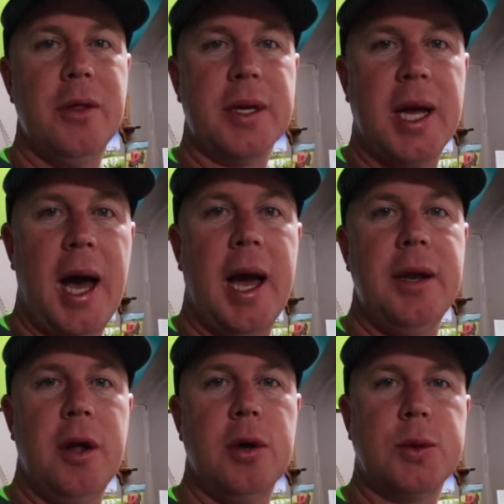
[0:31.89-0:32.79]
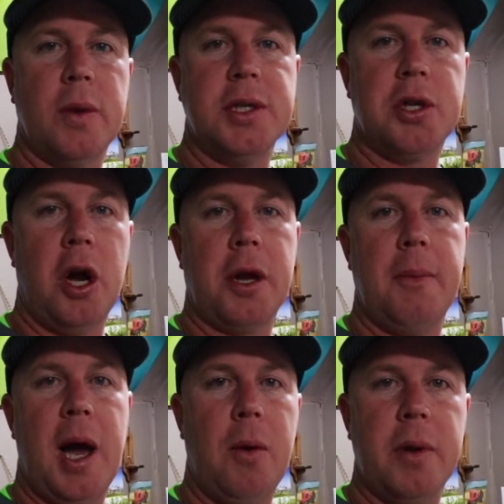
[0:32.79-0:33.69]
The guy knows what he's talking
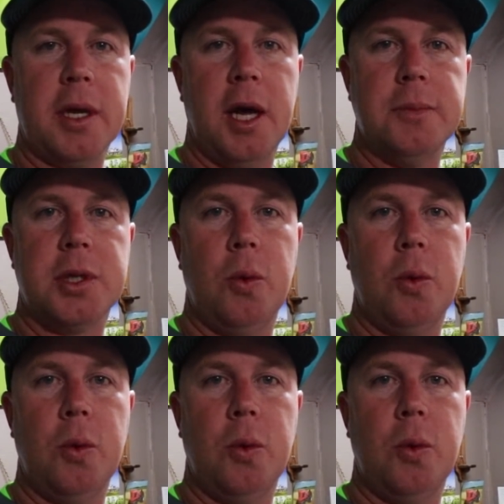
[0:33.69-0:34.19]
about when it comes